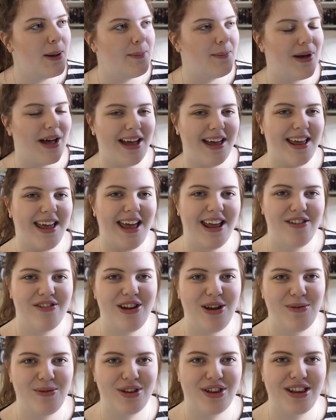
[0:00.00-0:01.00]
But
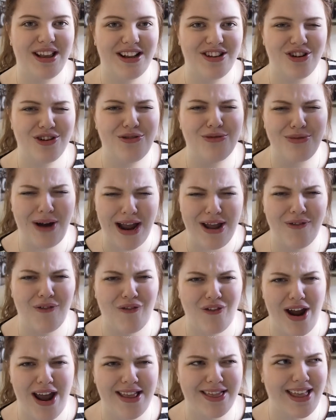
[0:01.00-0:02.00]
Henry was such a great
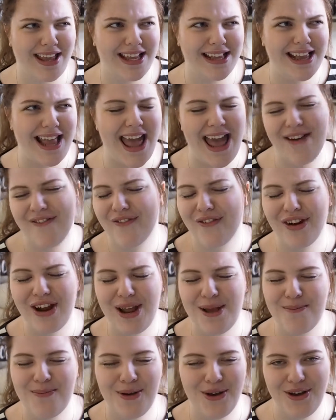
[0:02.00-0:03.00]
friend. Like, it's
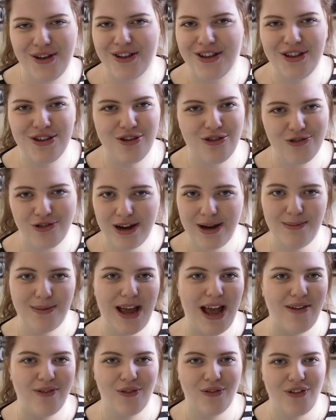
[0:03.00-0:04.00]
every person's dream
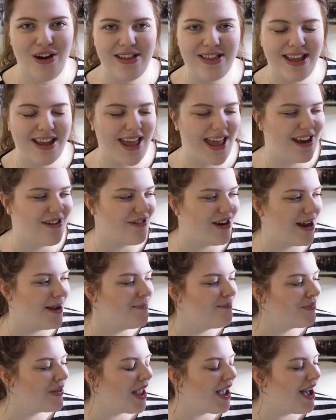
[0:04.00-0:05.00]
to have a friend like
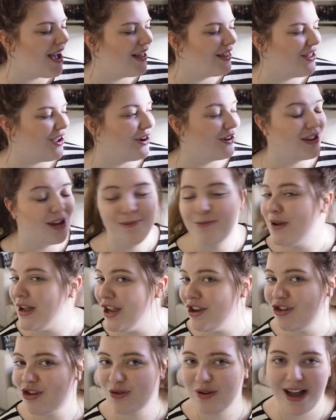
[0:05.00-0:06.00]
Henry. The only
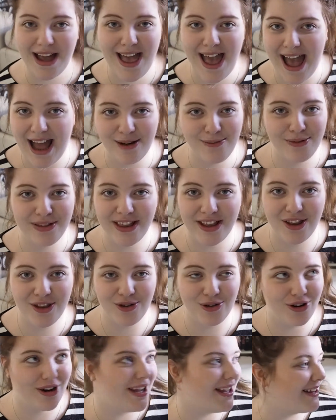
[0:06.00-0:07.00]
issue I had with this
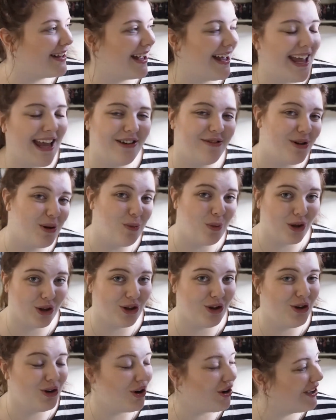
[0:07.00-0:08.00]
story is that Henry
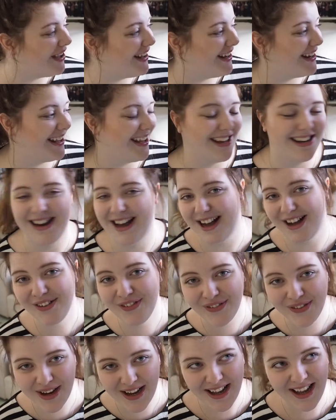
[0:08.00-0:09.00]
was not in it
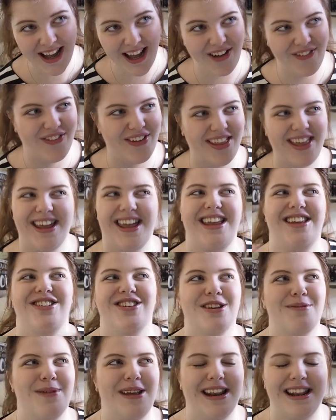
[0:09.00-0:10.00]
enough. I feel like he
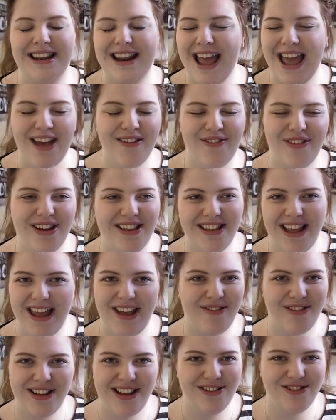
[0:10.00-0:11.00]
should have been in
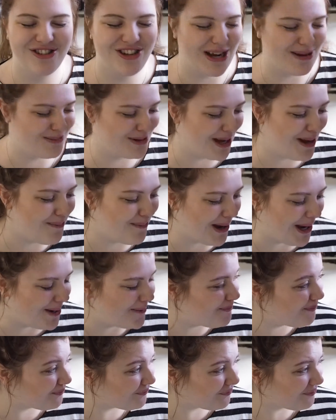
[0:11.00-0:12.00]
every single chapter, but